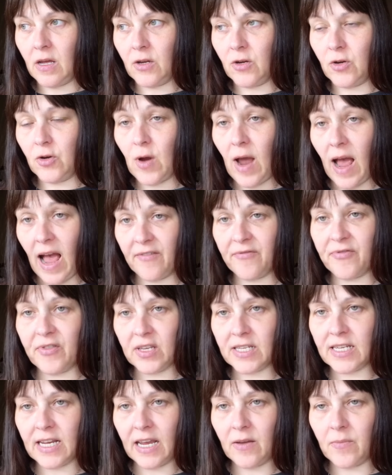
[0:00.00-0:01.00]
who have
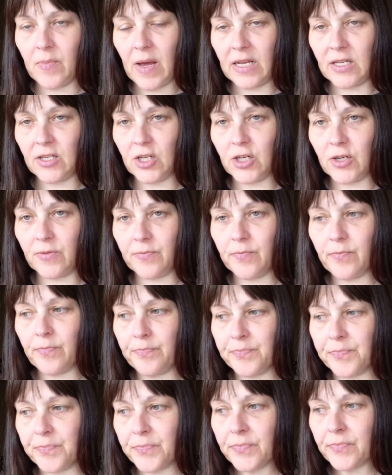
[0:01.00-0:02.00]
the state pension
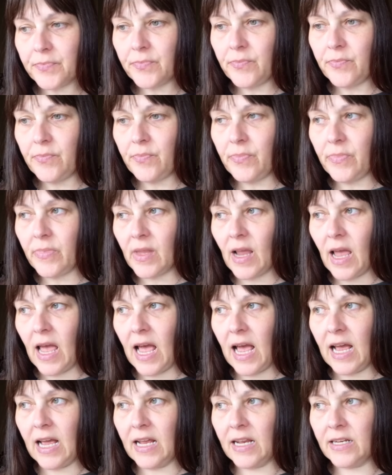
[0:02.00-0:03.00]

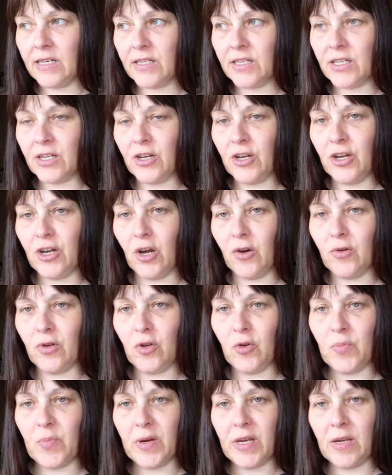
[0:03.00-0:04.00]
and no
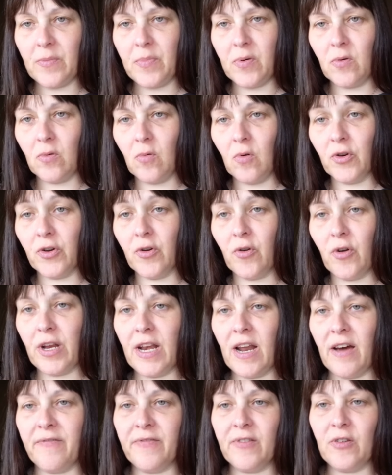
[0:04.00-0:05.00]
new people or not
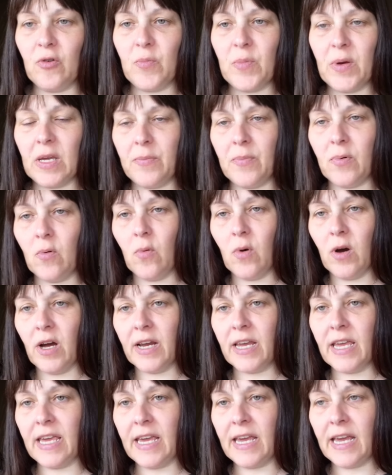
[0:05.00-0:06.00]
enough new people
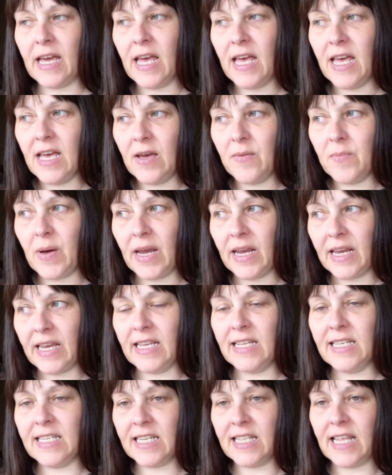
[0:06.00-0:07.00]
working, paying
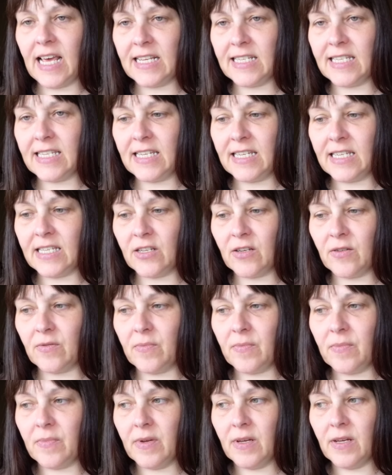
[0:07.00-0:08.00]
into that
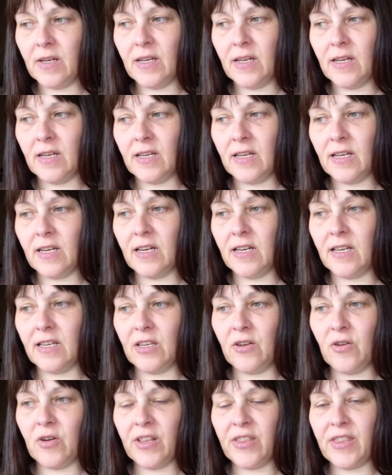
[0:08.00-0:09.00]
system.
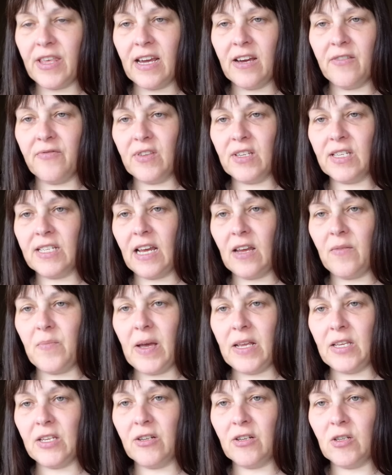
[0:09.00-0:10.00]
You can think of the state
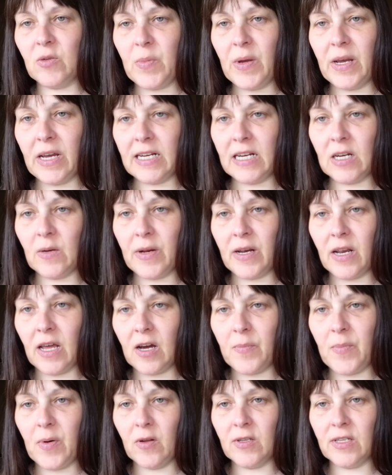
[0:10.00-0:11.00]
pension as being a little bit
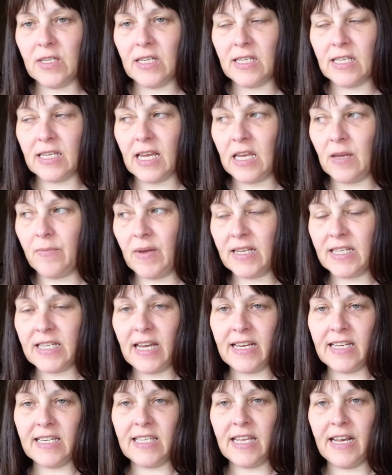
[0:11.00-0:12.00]
like a Ponzi scheme. It
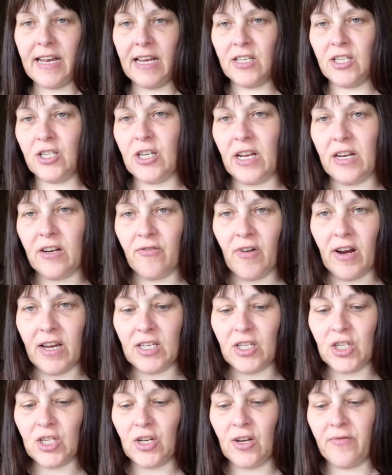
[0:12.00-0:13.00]
takes the next
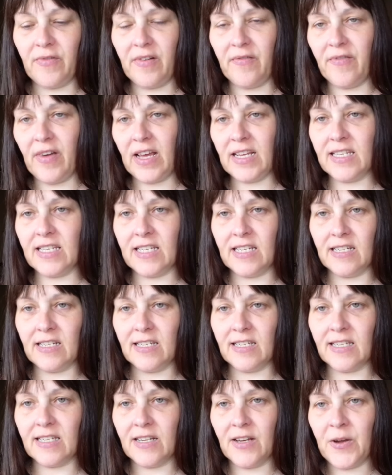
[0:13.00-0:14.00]
generation of
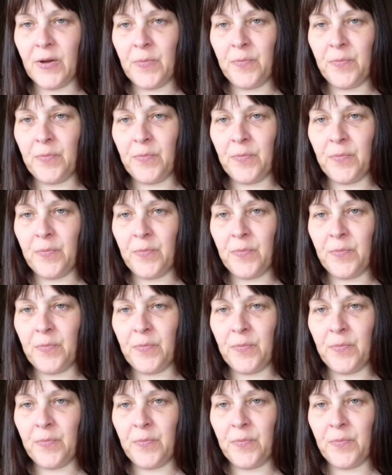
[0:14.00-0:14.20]
investors